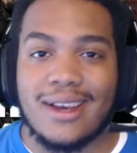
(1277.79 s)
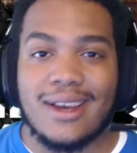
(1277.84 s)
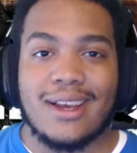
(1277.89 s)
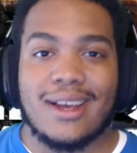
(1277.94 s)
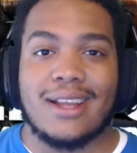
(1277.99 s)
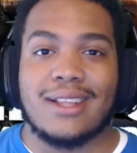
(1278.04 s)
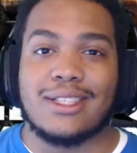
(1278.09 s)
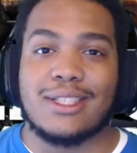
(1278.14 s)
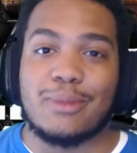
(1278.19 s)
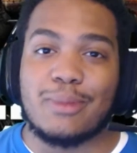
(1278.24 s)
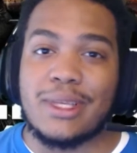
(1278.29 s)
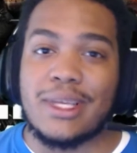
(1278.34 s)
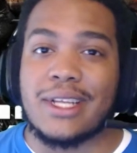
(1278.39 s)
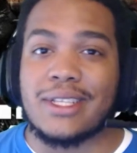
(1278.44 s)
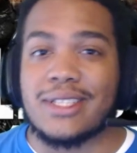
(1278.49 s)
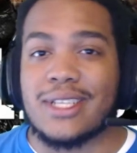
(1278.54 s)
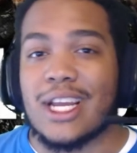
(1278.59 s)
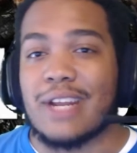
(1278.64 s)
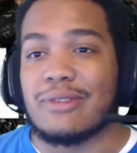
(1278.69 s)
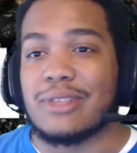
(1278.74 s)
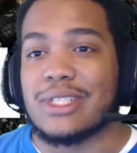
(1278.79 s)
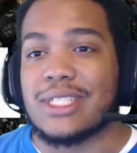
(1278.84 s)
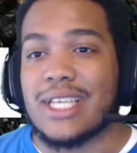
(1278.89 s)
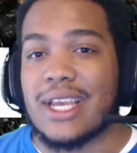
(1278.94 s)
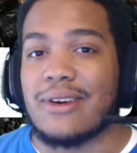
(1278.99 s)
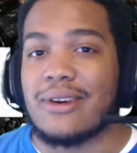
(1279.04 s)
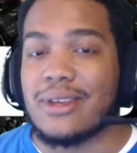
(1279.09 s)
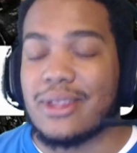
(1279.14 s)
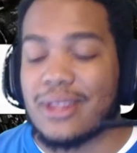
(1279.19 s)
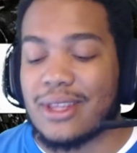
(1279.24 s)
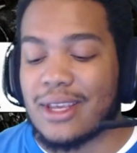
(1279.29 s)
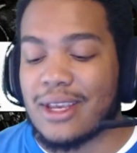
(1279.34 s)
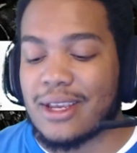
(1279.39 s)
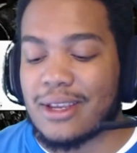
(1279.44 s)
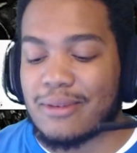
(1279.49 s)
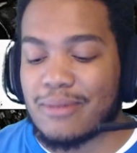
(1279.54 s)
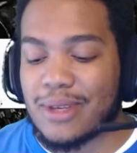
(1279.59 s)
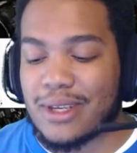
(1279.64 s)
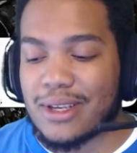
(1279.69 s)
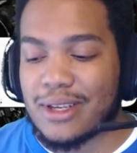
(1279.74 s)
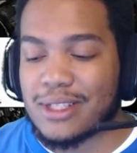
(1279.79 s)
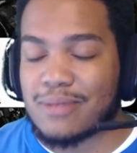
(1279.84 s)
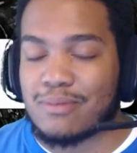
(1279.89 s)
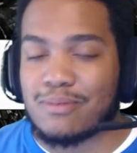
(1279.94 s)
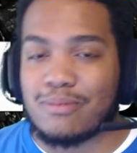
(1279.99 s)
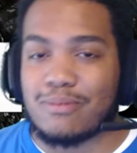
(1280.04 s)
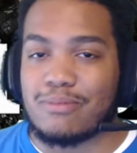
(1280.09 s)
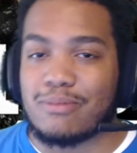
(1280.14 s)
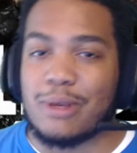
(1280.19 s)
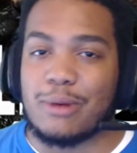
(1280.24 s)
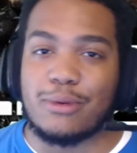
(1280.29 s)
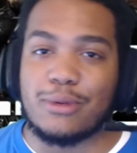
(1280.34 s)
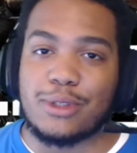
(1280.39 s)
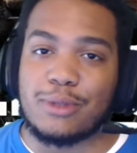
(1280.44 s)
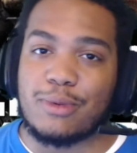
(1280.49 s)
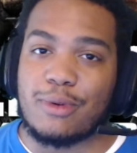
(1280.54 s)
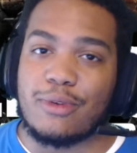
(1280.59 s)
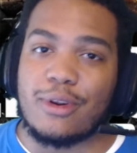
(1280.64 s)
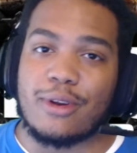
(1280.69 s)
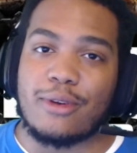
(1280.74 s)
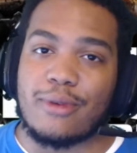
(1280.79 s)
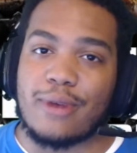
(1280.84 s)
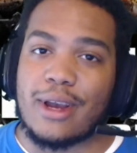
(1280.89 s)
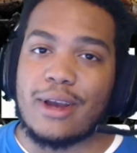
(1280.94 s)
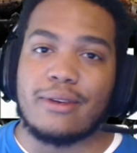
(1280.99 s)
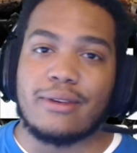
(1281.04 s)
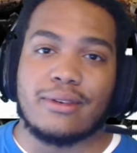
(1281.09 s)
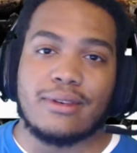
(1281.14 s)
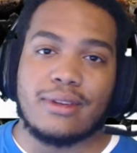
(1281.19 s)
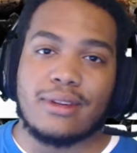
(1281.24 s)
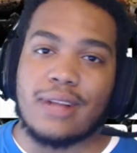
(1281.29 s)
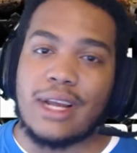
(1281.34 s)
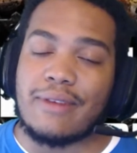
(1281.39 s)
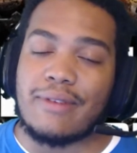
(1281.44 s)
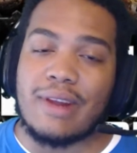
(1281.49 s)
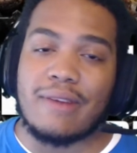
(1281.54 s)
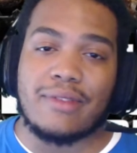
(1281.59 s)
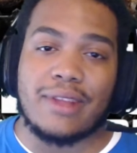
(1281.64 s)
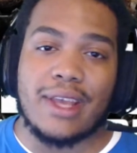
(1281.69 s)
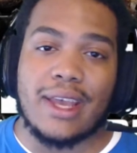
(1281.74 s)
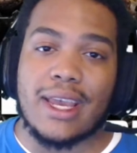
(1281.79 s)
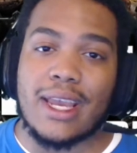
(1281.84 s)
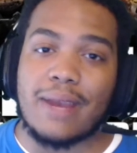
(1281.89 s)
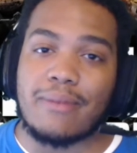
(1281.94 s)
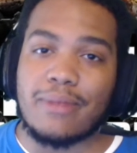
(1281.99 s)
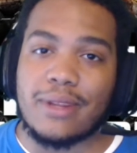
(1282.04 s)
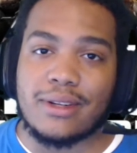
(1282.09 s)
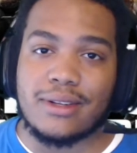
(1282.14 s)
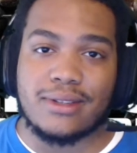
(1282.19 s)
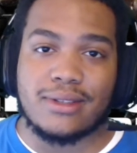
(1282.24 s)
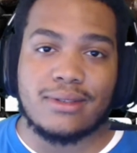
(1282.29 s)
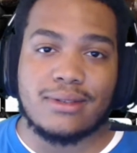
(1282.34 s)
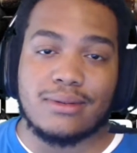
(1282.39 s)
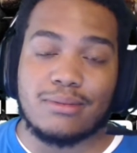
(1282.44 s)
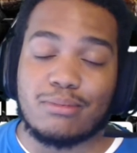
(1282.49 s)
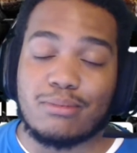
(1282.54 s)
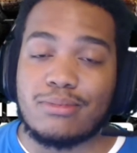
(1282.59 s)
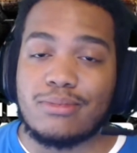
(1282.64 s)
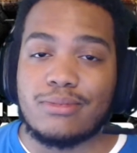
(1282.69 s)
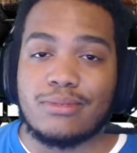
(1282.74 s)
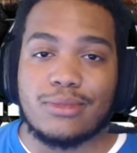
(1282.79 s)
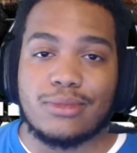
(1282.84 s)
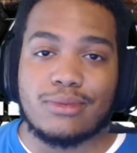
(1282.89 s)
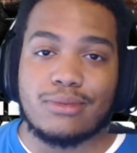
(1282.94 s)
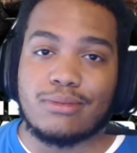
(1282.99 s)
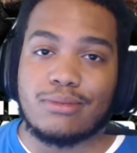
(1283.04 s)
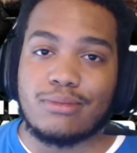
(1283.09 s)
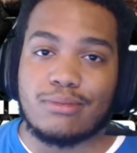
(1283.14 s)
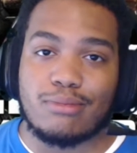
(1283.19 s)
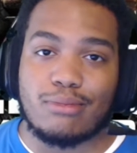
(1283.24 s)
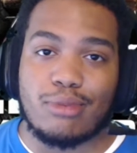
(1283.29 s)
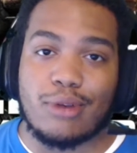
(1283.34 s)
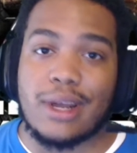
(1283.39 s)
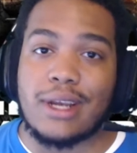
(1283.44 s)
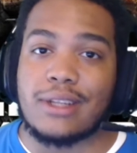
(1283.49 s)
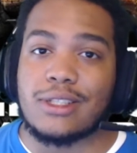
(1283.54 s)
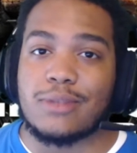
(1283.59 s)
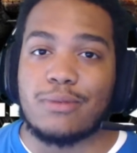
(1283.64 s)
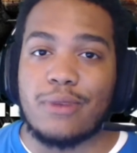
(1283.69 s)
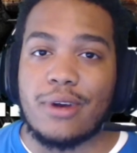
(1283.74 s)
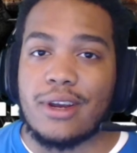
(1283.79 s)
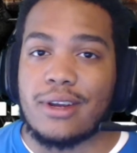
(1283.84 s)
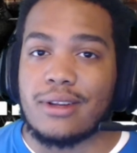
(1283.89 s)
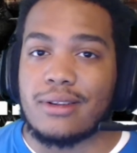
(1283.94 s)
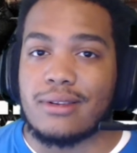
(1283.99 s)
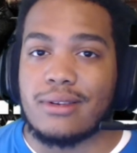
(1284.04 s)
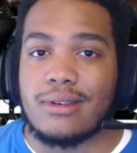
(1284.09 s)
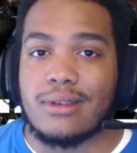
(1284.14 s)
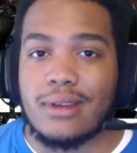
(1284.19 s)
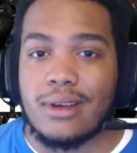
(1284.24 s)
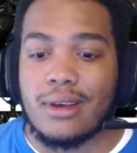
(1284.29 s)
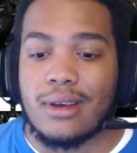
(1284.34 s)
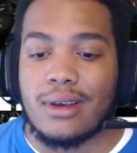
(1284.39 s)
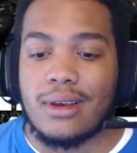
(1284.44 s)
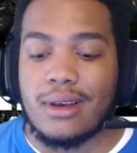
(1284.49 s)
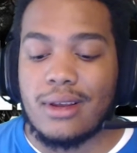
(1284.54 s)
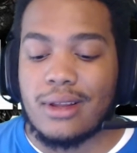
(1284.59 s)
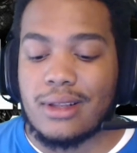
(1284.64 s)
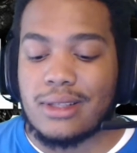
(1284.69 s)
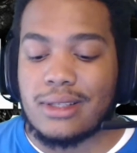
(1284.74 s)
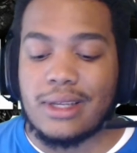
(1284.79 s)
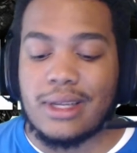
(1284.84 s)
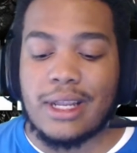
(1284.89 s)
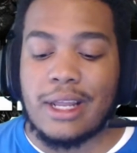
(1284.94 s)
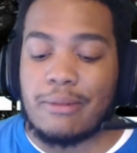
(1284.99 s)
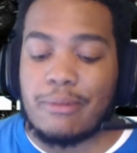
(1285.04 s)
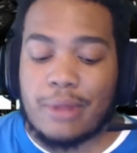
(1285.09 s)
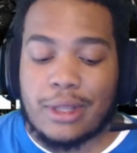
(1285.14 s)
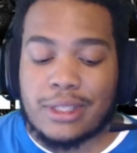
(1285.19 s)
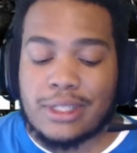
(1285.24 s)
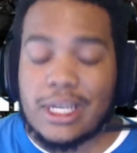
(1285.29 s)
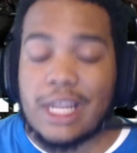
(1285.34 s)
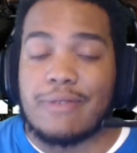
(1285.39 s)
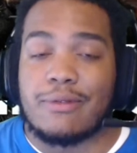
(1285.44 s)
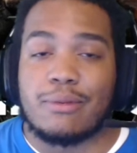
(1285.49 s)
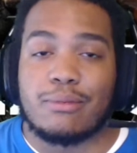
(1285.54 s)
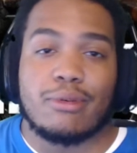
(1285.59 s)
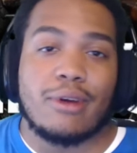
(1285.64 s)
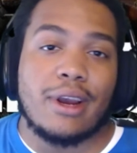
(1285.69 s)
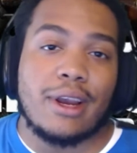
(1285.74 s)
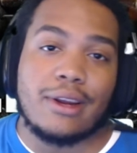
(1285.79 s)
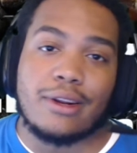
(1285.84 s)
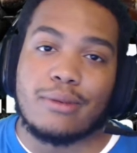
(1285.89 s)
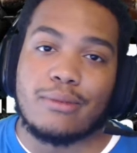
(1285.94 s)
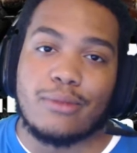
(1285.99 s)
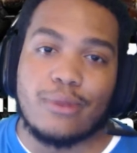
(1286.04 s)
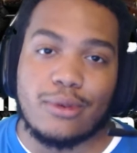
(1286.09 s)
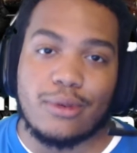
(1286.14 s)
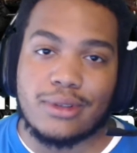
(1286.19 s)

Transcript: And to me, that's kind of a scary thing, because people just be running around, not even having the aim. They just pray and spray, and it's not even praying no more.